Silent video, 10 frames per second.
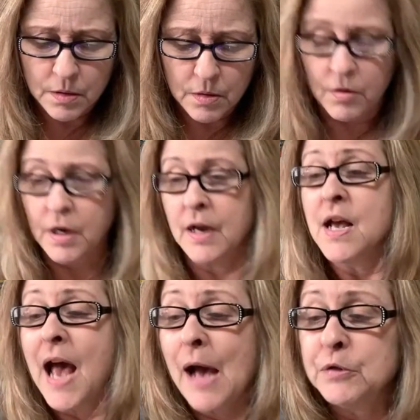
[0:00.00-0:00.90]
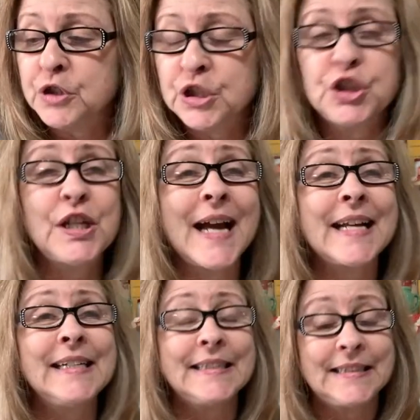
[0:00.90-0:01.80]
Okay. I was just
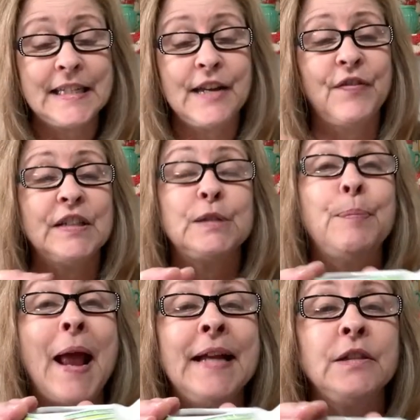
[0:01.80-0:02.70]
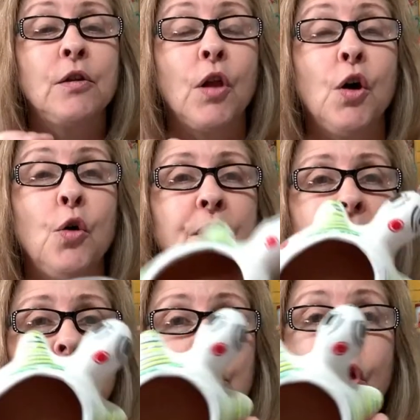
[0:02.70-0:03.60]
checking to see if his paint glowed
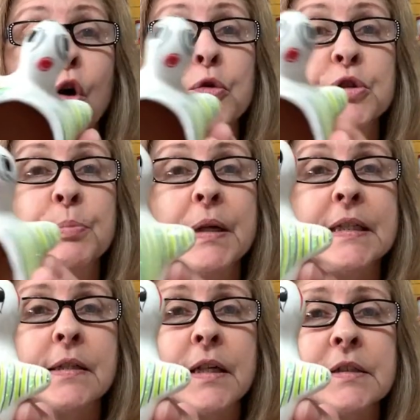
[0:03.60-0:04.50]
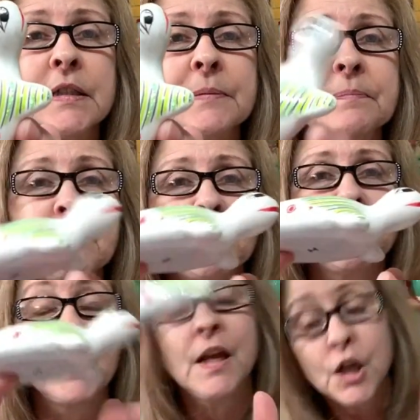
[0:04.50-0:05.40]
glows, but it doesn't.
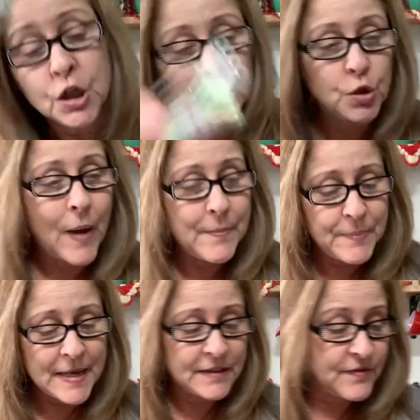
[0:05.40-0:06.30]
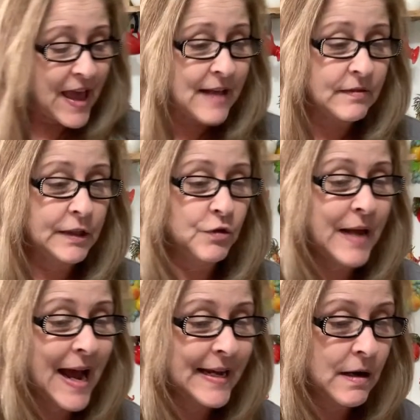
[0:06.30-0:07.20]
So I picked that little
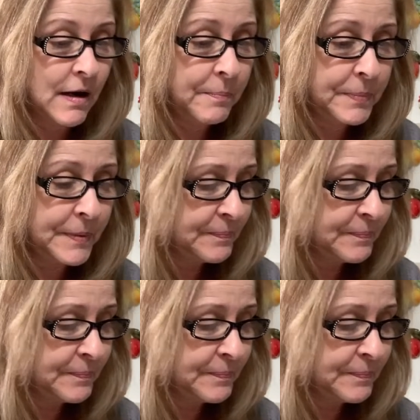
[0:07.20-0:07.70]
guy up.